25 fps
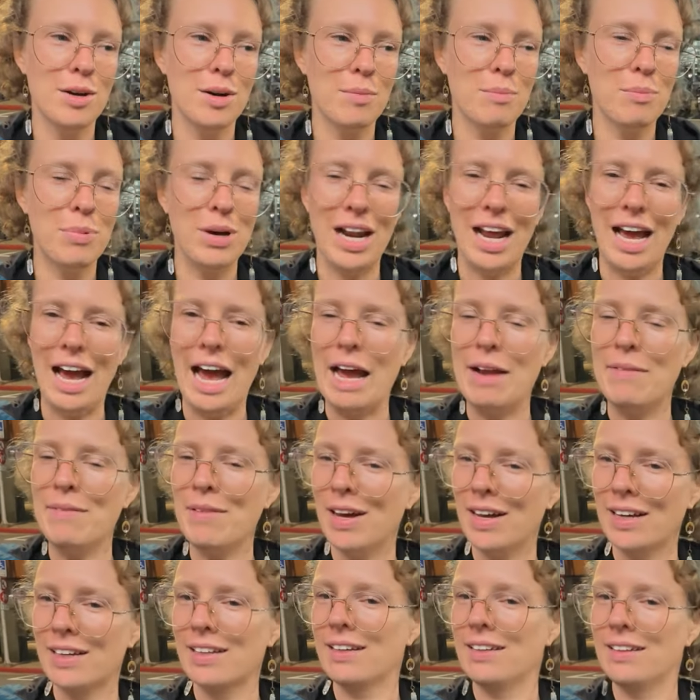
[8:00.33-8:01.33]
but I'm
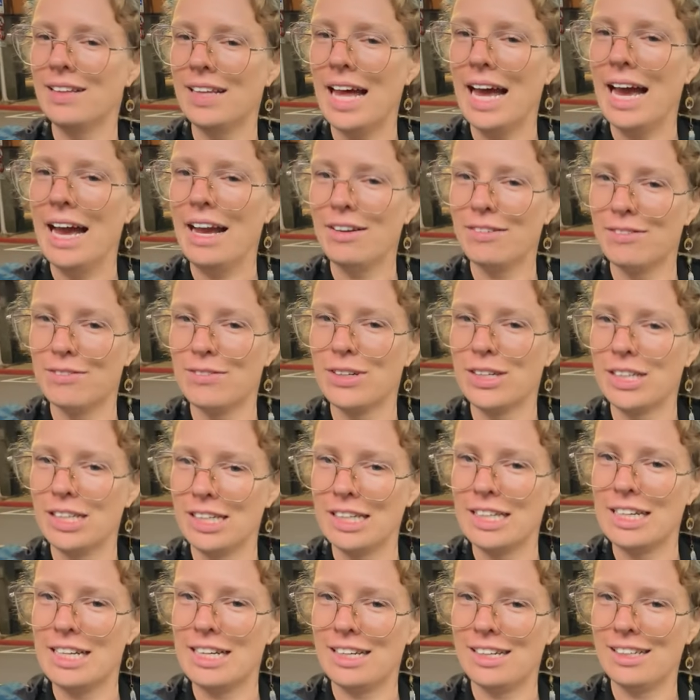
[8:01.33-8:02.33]
not gonna lie, I
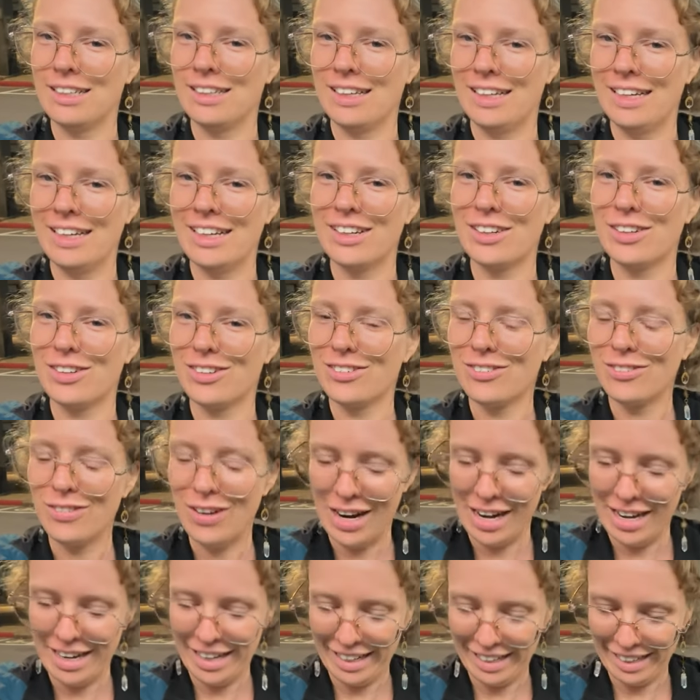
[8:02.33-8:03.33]
really like
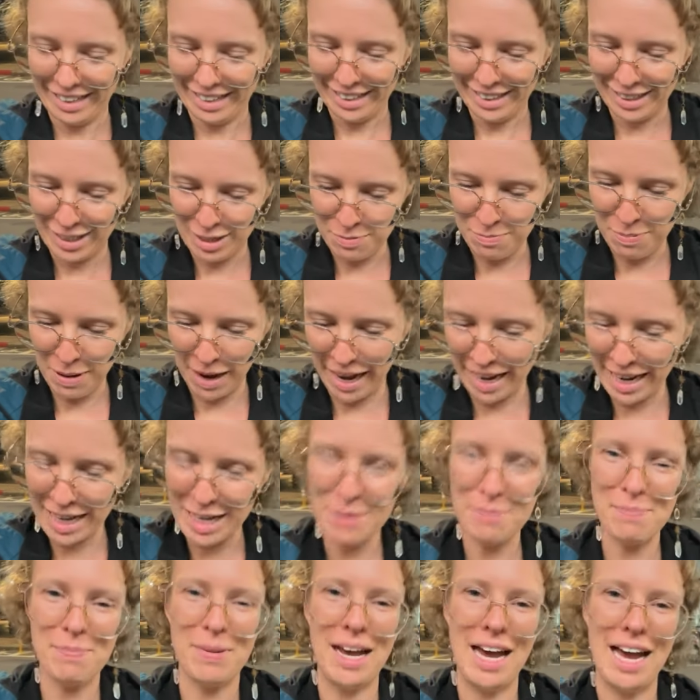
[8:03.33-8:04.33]
riding a
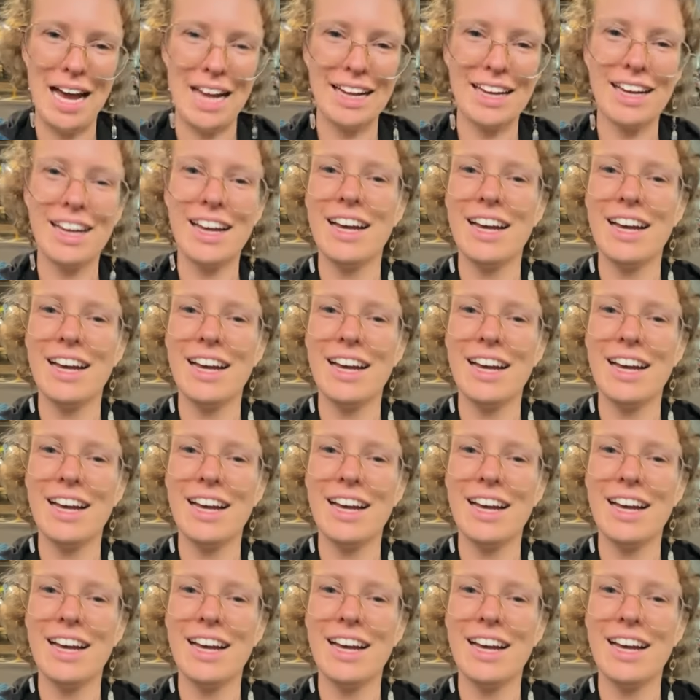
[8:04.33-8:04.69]
bike back.